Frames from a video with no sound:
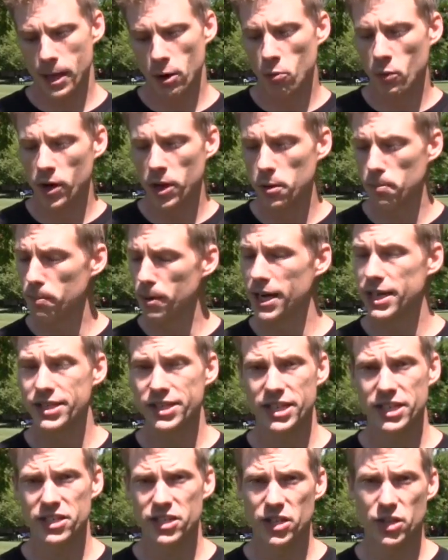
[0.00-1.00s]
one of the
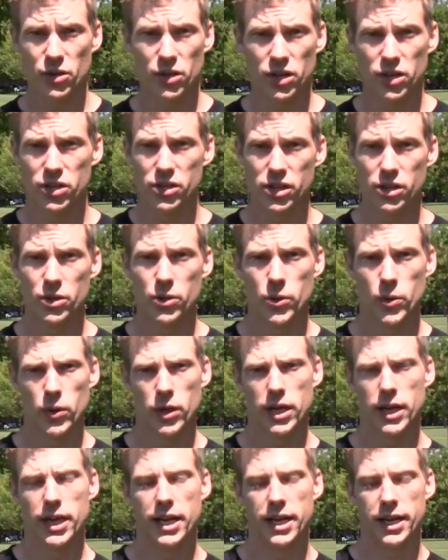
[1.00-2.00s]
best things that you can
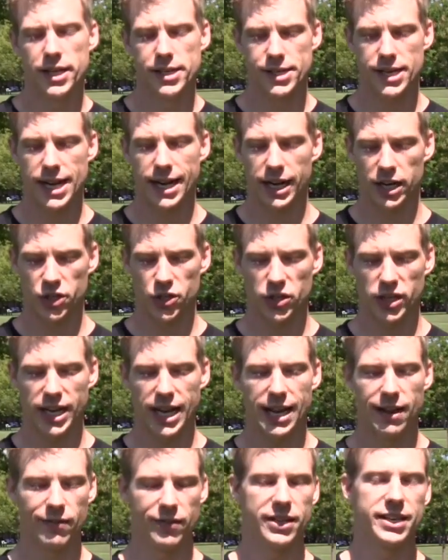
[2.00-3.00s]
do is
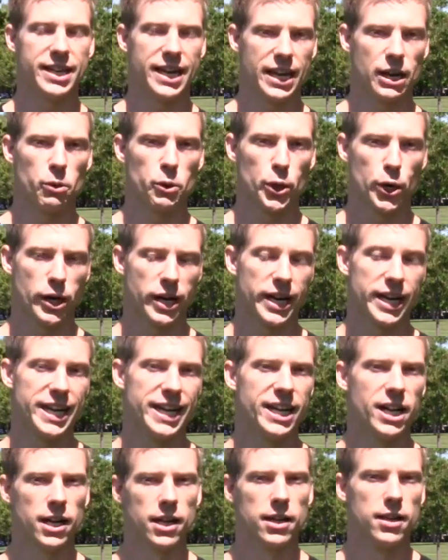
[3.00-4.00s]
actually have a day where you're going
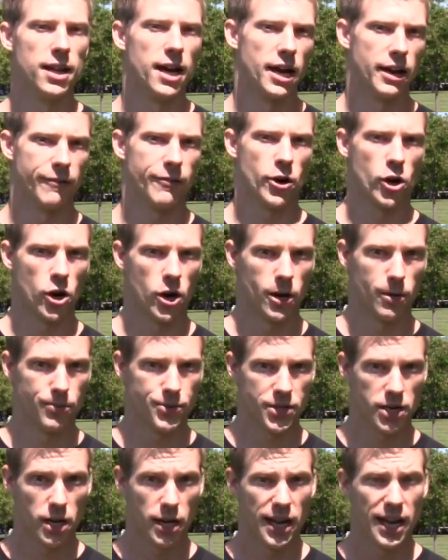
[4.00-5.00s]
to eat a lot of
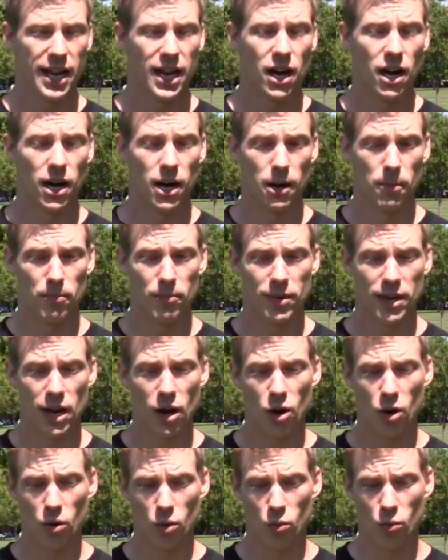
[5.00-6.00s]
carbs.
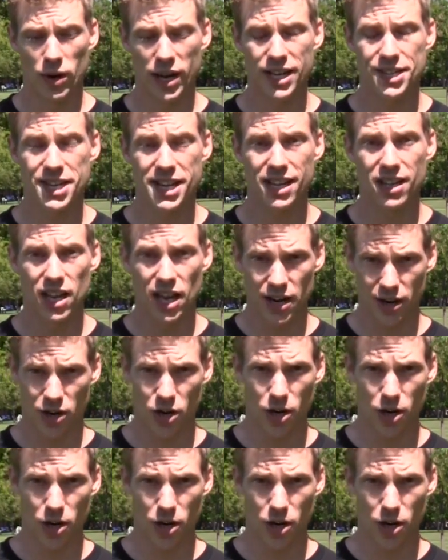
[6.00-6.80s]
Now, when I say a lot of